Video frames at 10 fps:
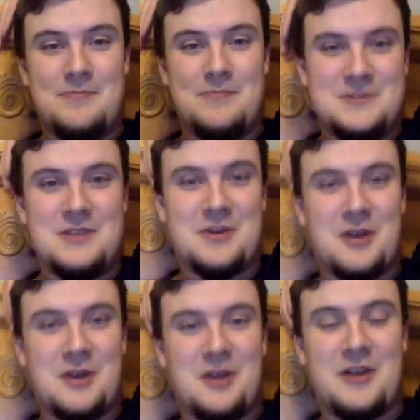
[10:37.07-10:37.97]
Tim
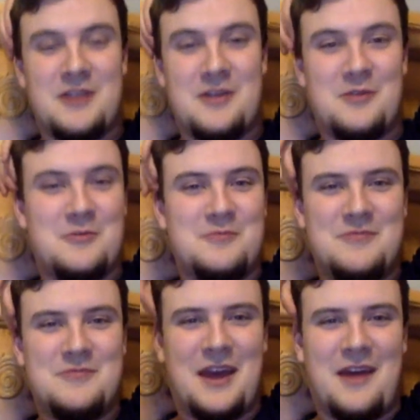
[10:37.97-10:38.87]
Curry, though,
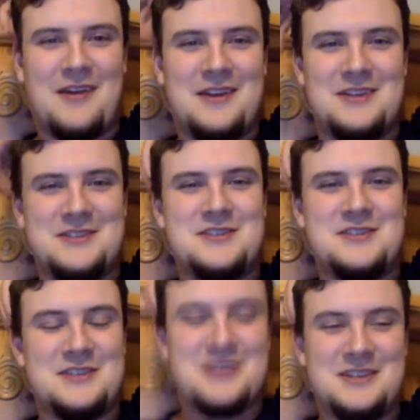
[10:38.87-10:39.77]
yeah,
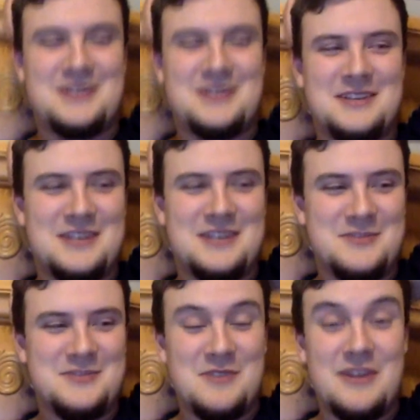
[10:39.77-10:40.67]
he's
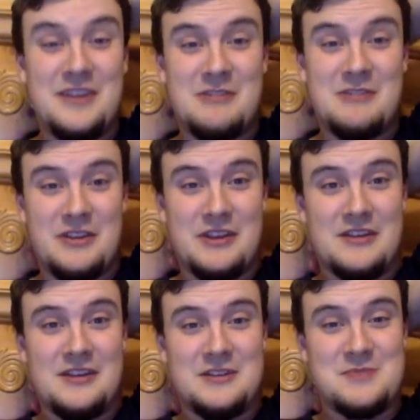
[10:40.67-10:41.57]
really really
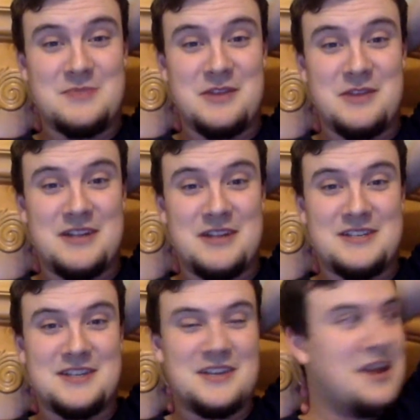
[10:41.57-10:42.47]
good as Pennywise,
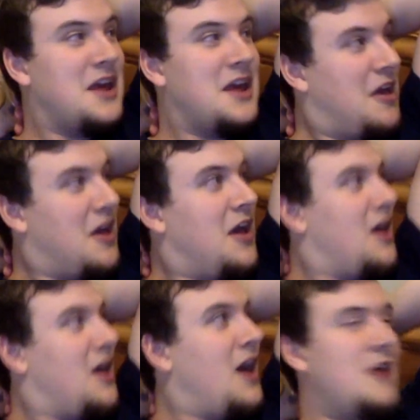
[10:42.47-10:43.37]
and
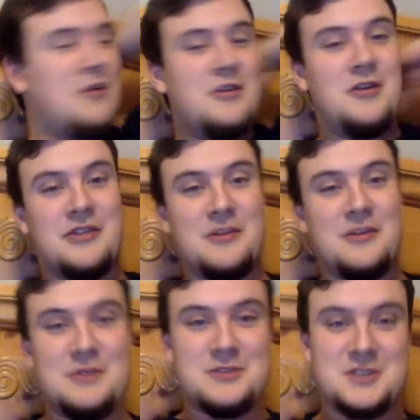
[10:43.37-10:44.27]
I don't know. I think
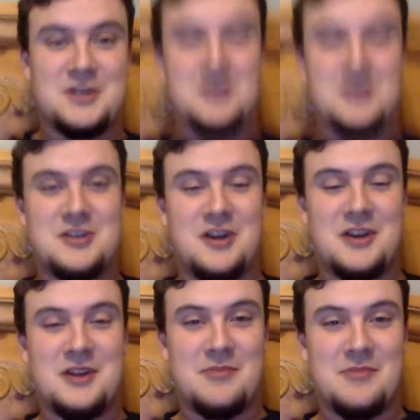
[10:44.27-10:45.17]
Bill
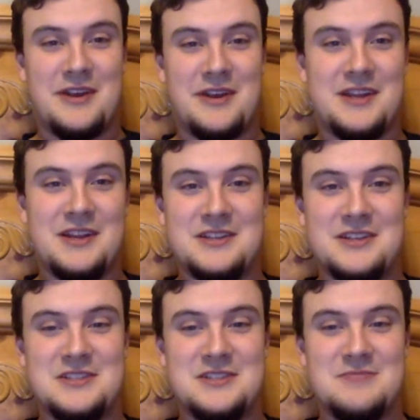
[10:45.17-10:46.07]
Skarsgård can bring it.
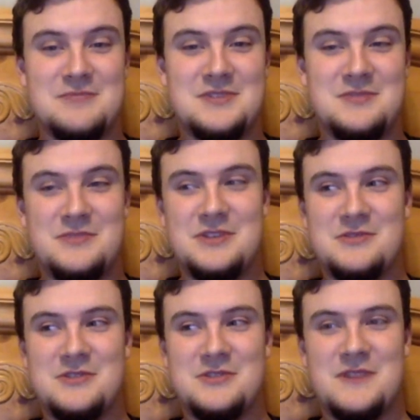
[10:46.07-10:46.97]
He seems to be
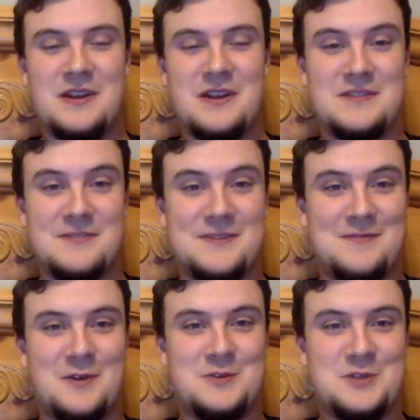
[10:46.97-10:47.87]
doing a very
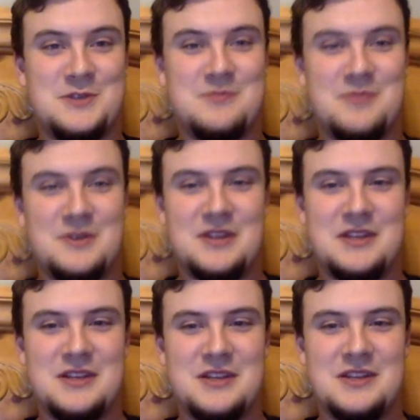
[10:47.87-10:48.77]
different version, but
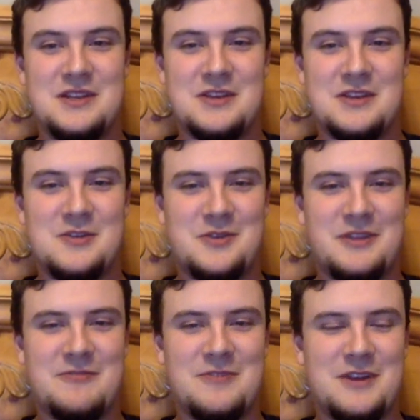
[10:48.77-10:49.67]

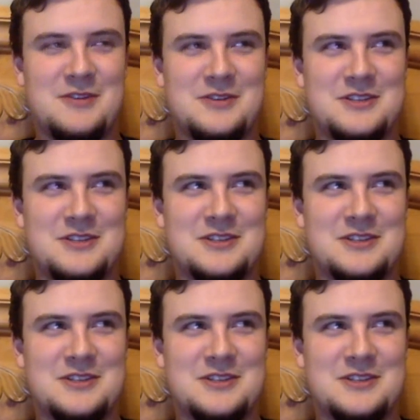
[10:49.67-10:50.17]
quite frankly,